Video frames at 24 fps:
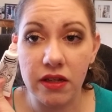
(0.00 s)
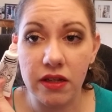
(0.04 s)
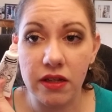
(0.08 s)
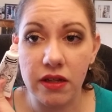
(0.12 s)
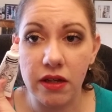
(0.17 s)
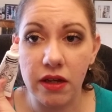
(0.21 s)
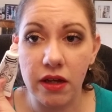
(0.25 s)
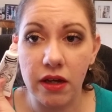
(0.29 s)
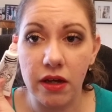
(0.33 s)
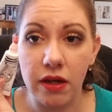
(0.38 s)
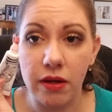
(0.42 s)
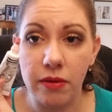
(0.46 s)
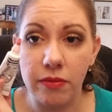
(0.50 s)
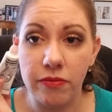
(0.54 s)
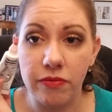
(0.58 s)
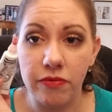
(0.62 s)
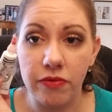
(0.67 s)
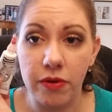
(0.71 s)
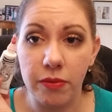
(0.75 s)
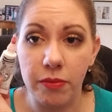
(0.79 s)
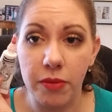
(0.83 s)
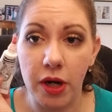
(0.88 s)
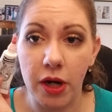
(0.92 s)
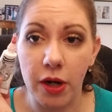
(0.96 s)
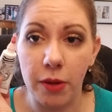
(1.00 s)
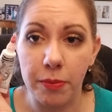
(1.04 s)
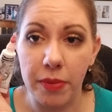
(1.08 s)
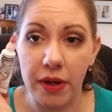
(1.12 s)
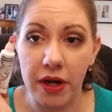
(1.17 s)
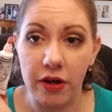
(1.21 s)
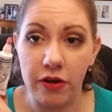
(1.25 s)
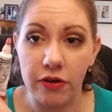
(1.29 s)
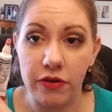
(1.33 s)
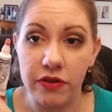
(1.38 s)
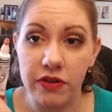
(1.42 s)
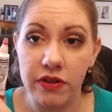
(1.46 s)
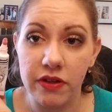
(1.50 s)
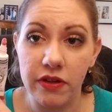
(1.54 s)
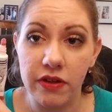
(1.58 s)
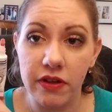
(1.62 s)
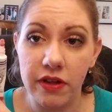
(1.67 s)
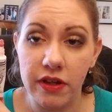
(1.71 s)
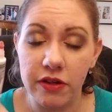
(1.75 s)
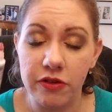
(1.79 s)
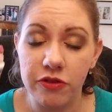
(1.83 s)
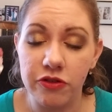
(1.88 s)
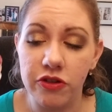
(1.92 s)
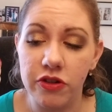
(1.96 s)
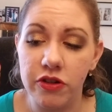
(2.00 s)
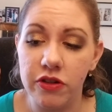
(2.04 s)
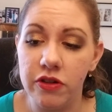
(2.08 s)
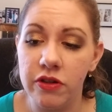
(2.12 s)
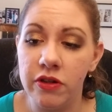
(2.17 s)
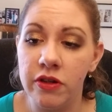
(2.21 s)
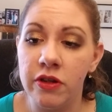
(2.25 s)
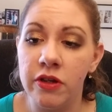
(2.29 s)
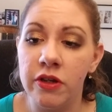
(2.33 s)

from our Paris collection